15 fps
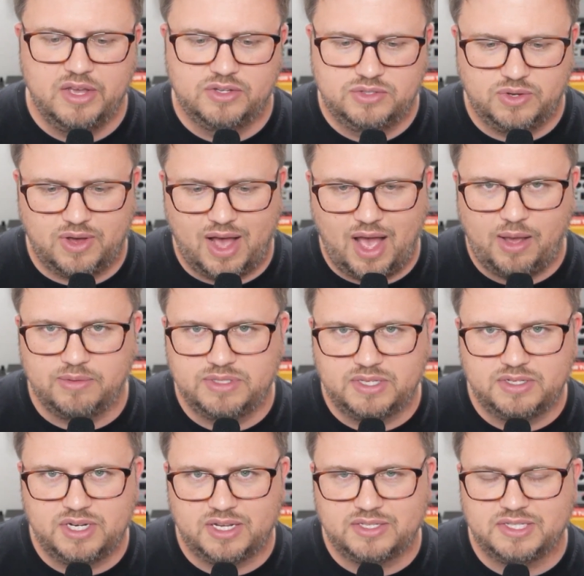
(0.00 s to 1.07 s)
So I would
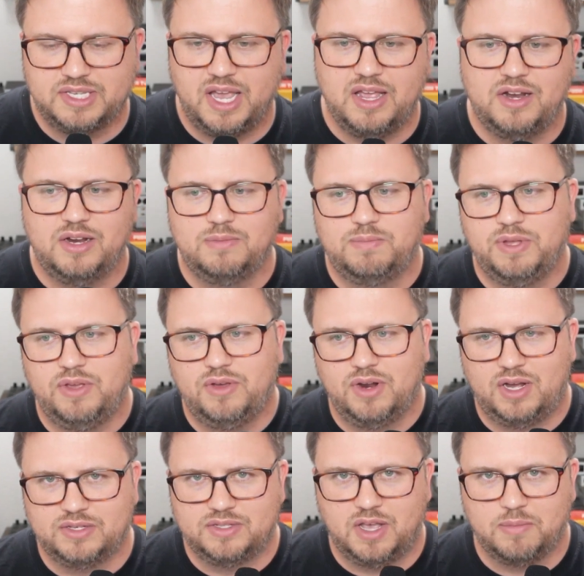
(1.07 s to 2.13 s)
suggest Standard, but you could
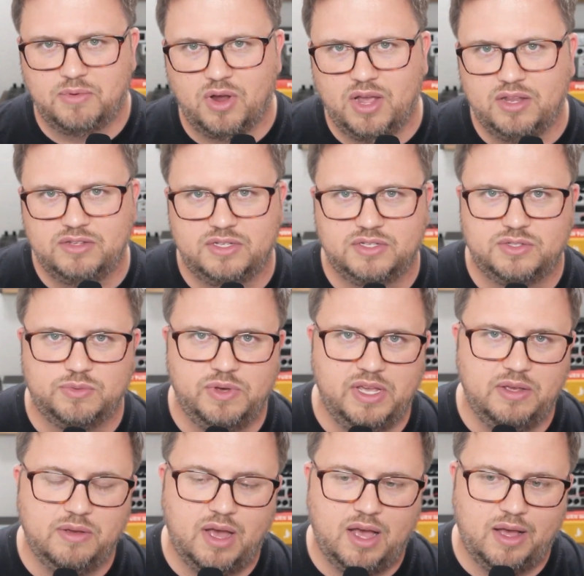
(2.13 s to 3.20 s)
also upgrade to
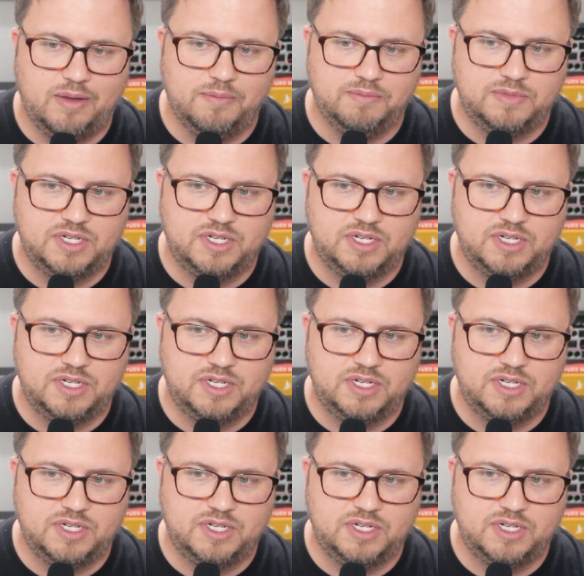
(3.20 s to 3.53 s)
Suite um,